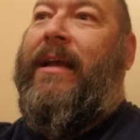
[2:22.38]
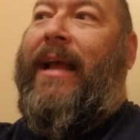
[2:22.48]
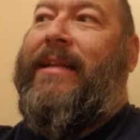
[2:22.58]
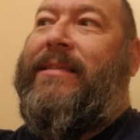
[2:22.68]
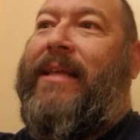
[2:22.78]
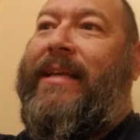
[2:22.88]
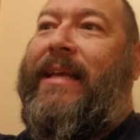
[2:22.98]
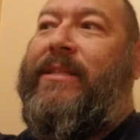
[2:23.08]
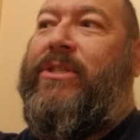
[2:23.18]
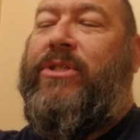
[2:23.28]
And it's like,
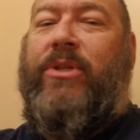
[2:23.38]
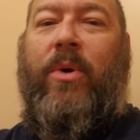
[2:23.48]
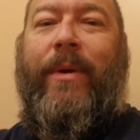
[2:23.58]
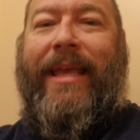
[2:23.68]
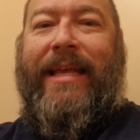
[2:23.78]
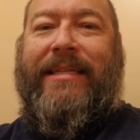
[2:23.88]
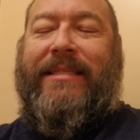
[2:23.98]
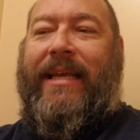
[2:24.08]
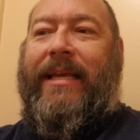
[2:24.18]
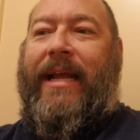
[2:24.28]
it's so
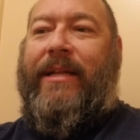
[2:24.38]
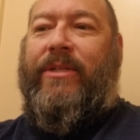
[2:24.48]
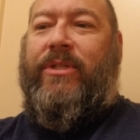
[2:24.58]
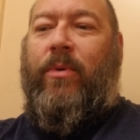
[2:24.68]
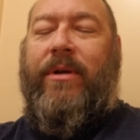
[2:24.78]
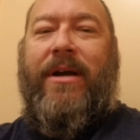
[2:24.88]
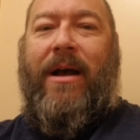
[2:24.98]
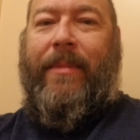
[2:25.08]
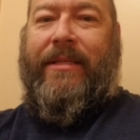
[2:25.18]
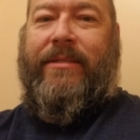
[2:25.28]
easy and it's so
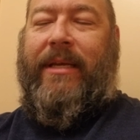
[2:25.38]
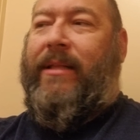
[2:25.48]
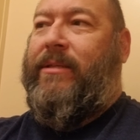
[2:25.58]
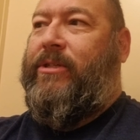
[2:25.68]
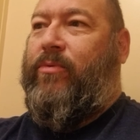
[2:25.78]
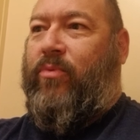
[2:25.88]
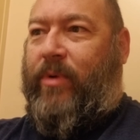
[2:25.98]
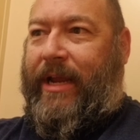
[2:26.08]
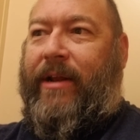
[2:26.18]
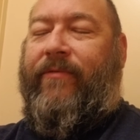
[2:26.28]
common sense to
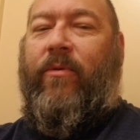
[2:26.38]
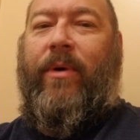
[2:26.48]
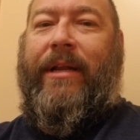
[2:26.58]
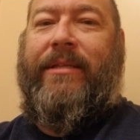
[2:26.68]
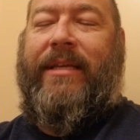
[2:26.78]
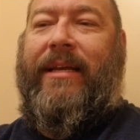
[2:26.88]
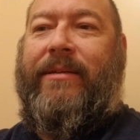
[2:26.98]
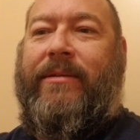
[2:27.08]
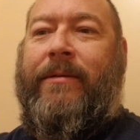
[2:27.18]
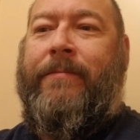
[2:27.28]
read it for what it says.